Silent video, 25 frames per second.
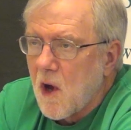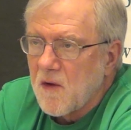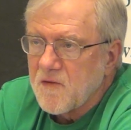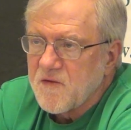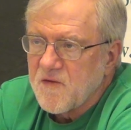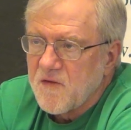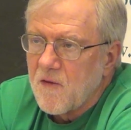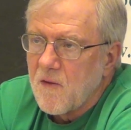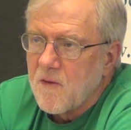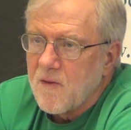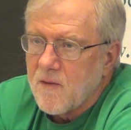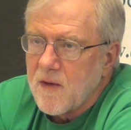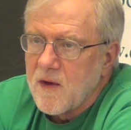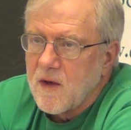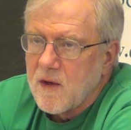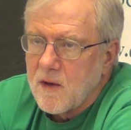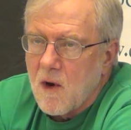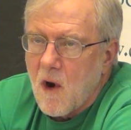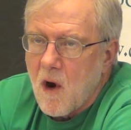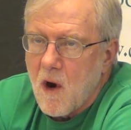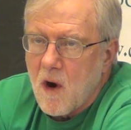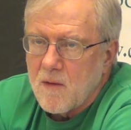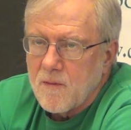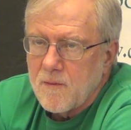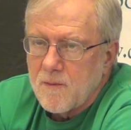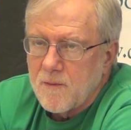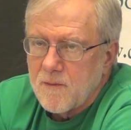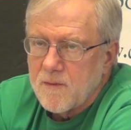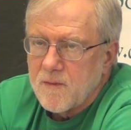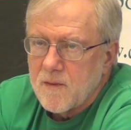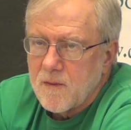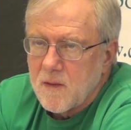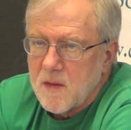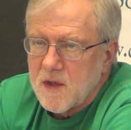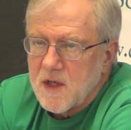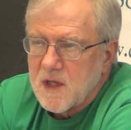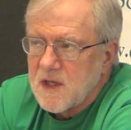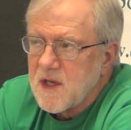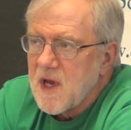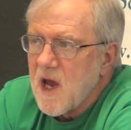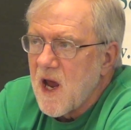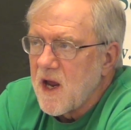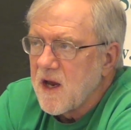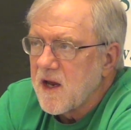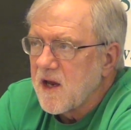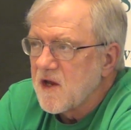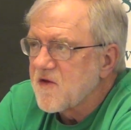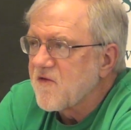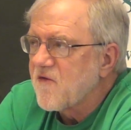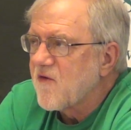also
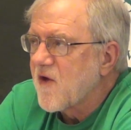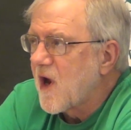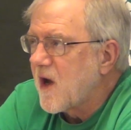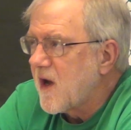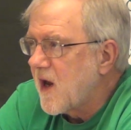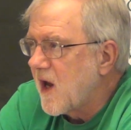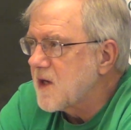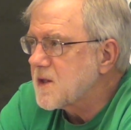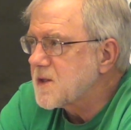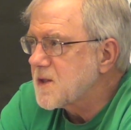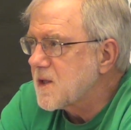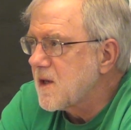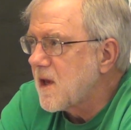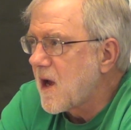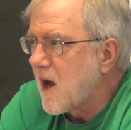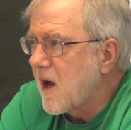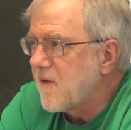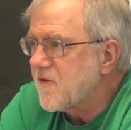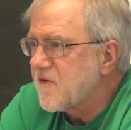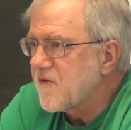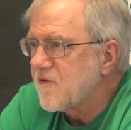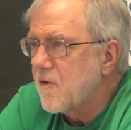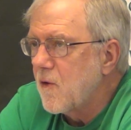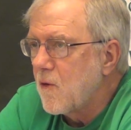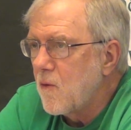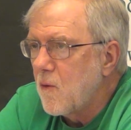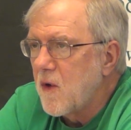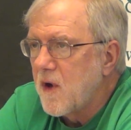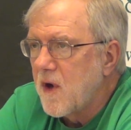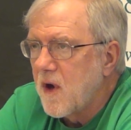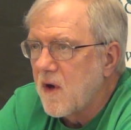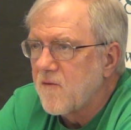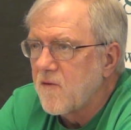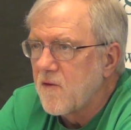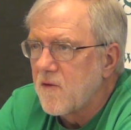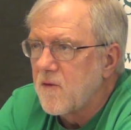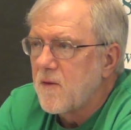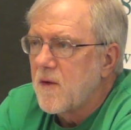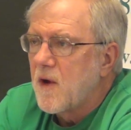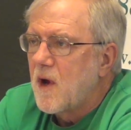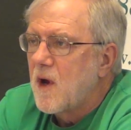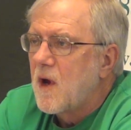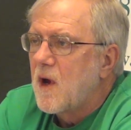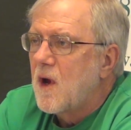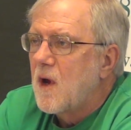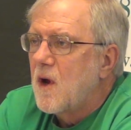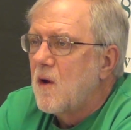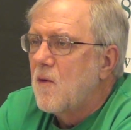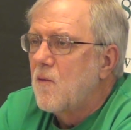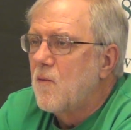today gets financialized. So whatever
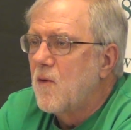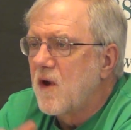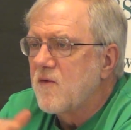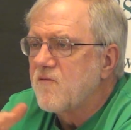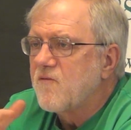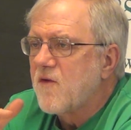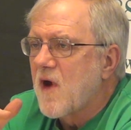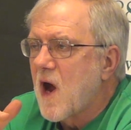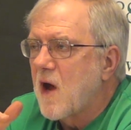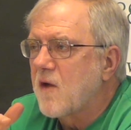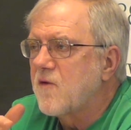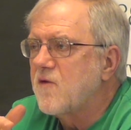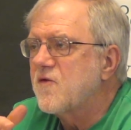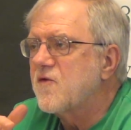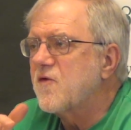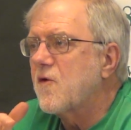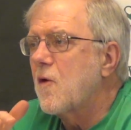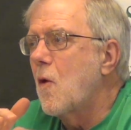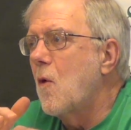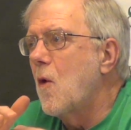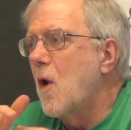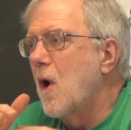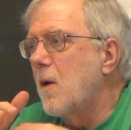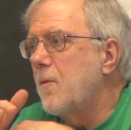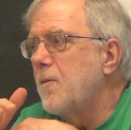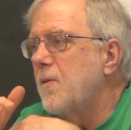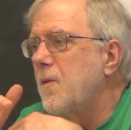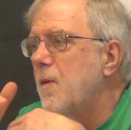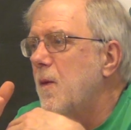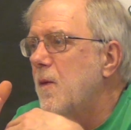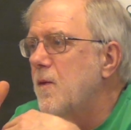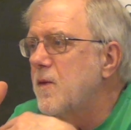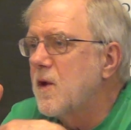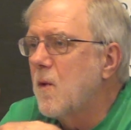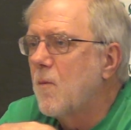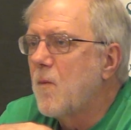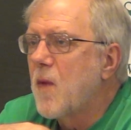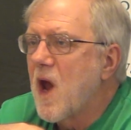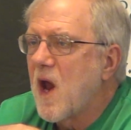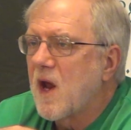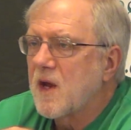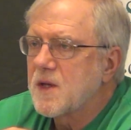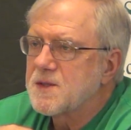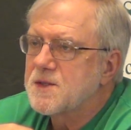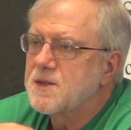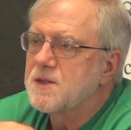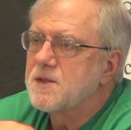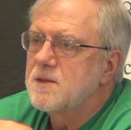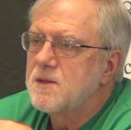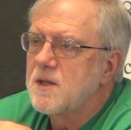rent values go up, the
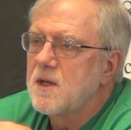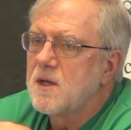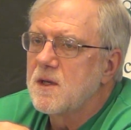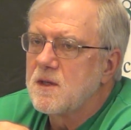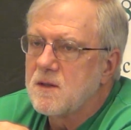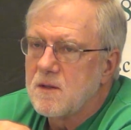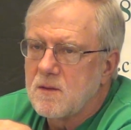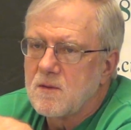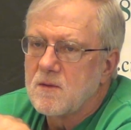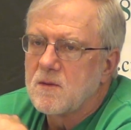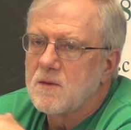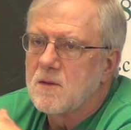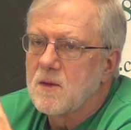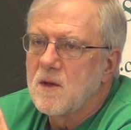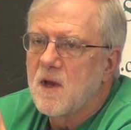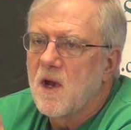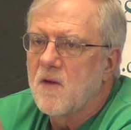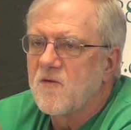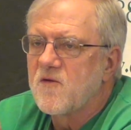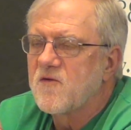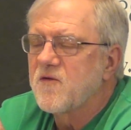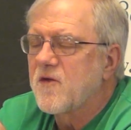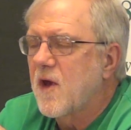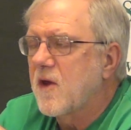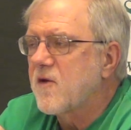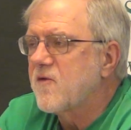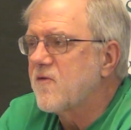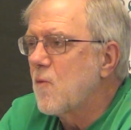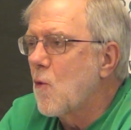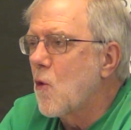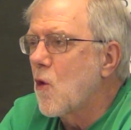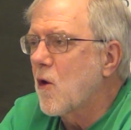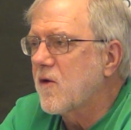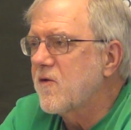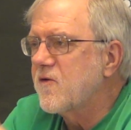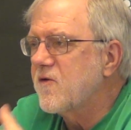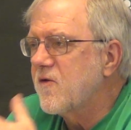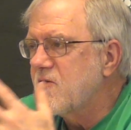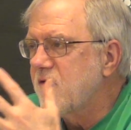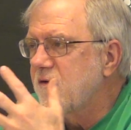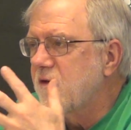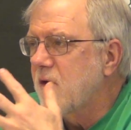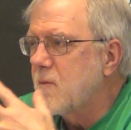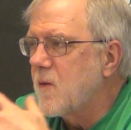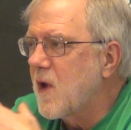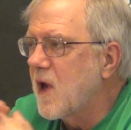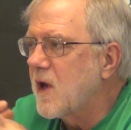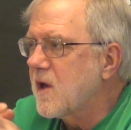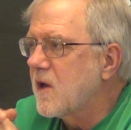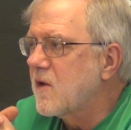banks then leverage that as mortgages and
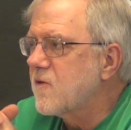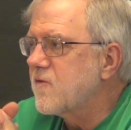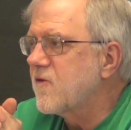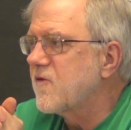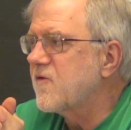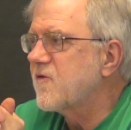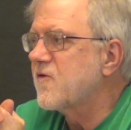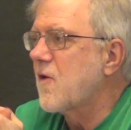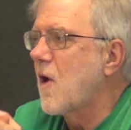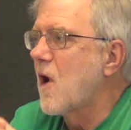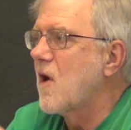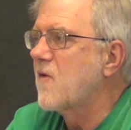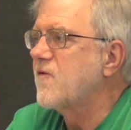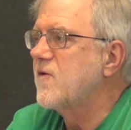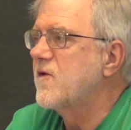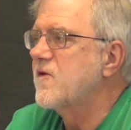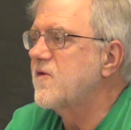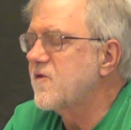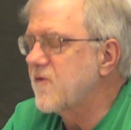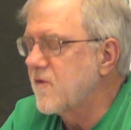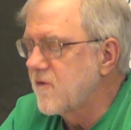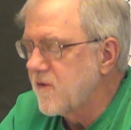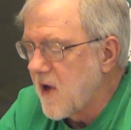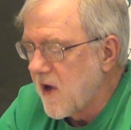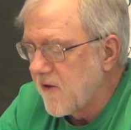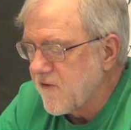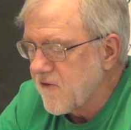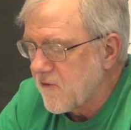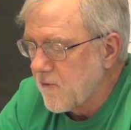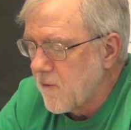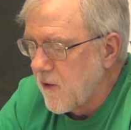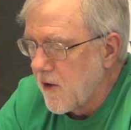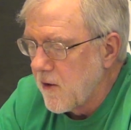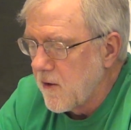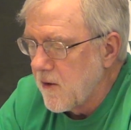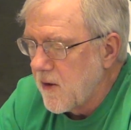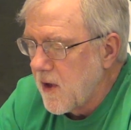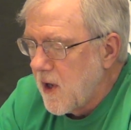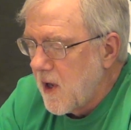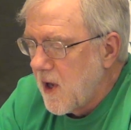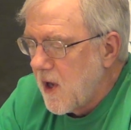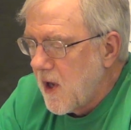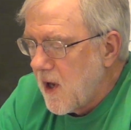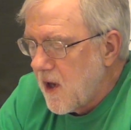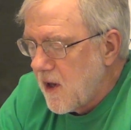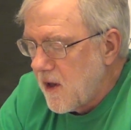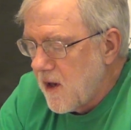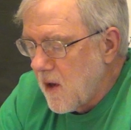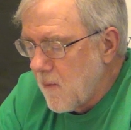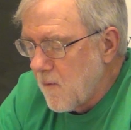they make interest off it. So that's where
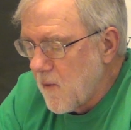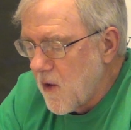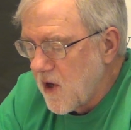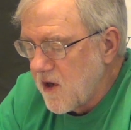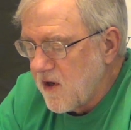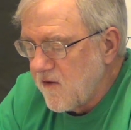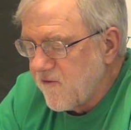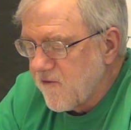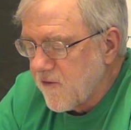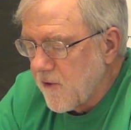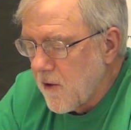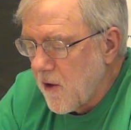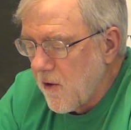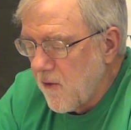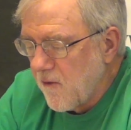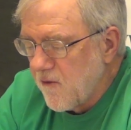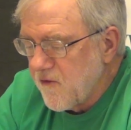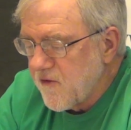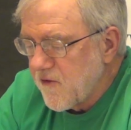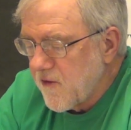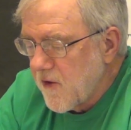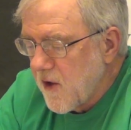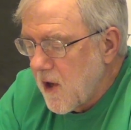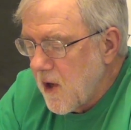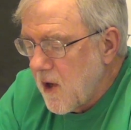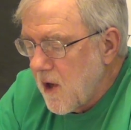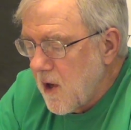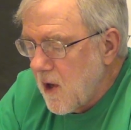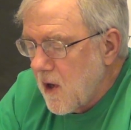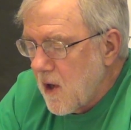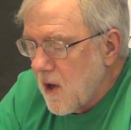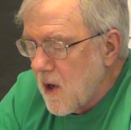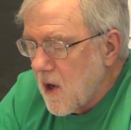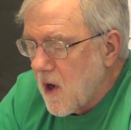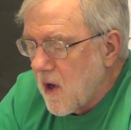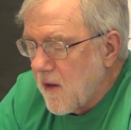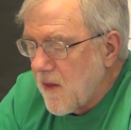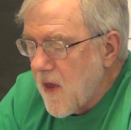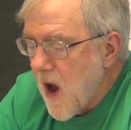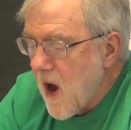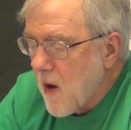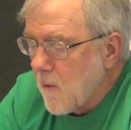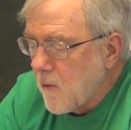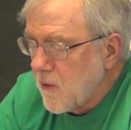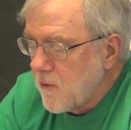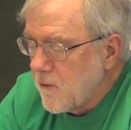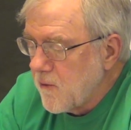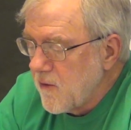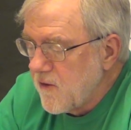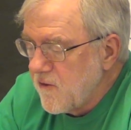that money flows.
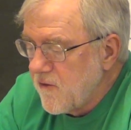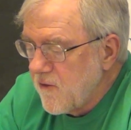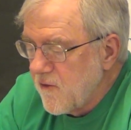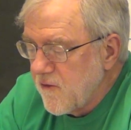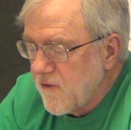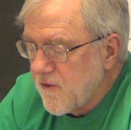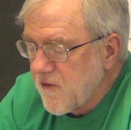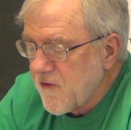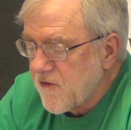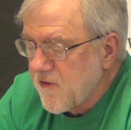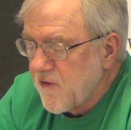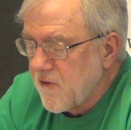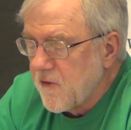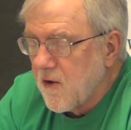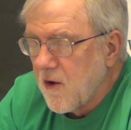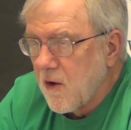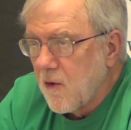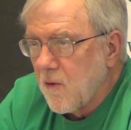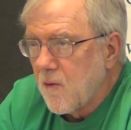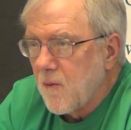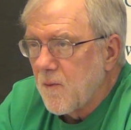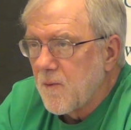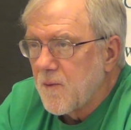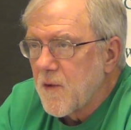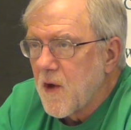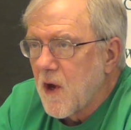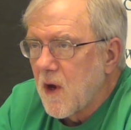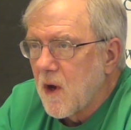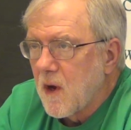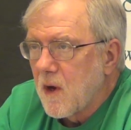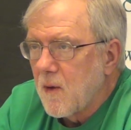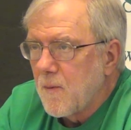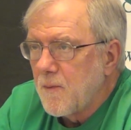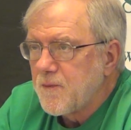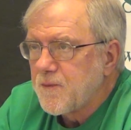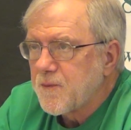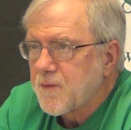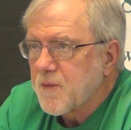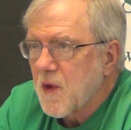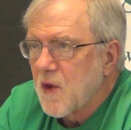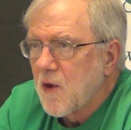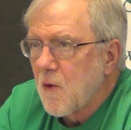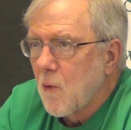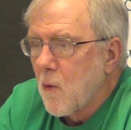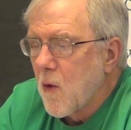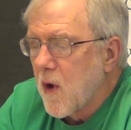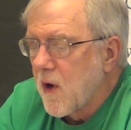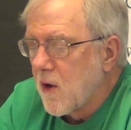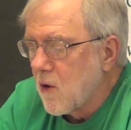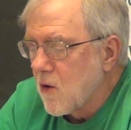That would reduce, the
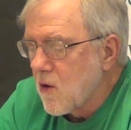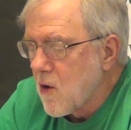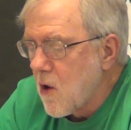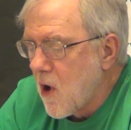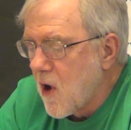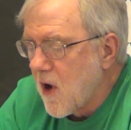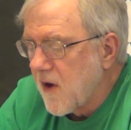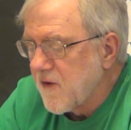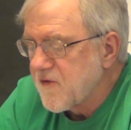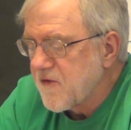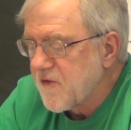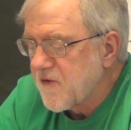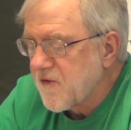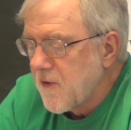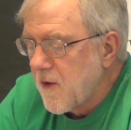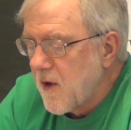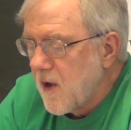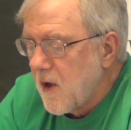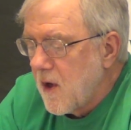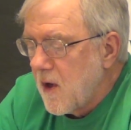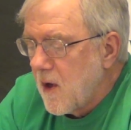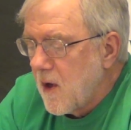rental costs